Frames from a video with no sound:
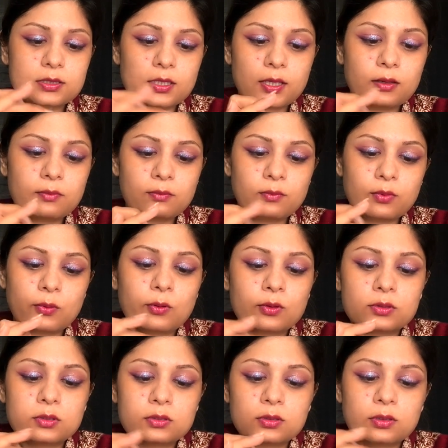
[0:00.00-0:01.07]
them both
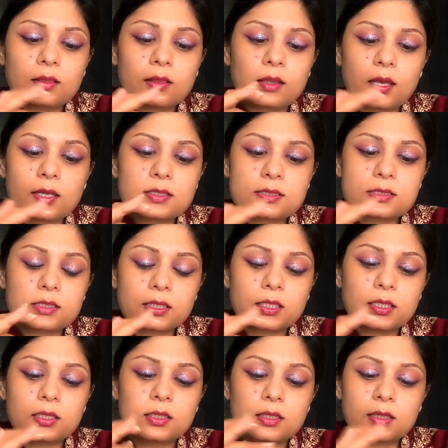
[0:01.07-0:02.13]

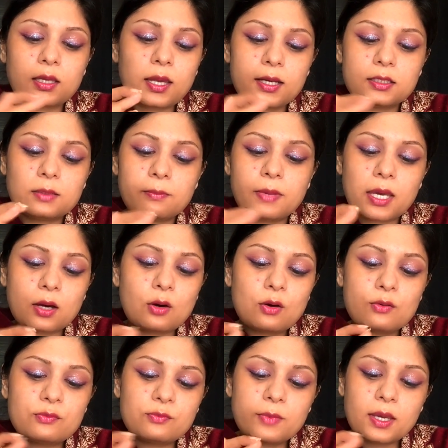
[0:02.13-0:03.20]
nicely at the back
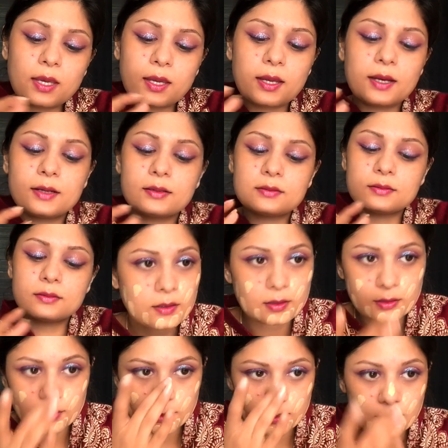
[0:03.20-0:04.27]
of my hand,
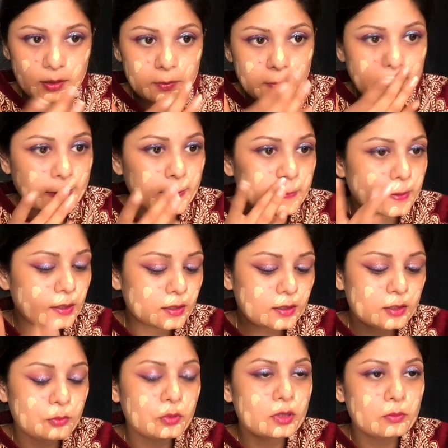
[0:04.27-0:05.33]
and I'm dabbing
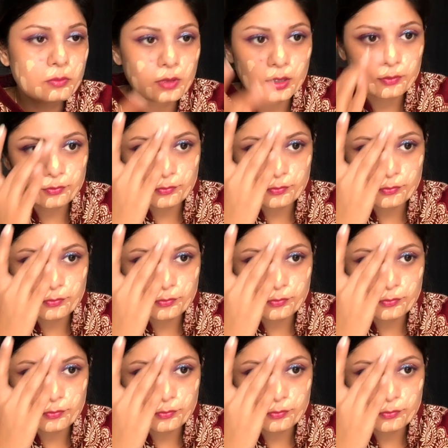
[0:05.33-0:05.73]
it with my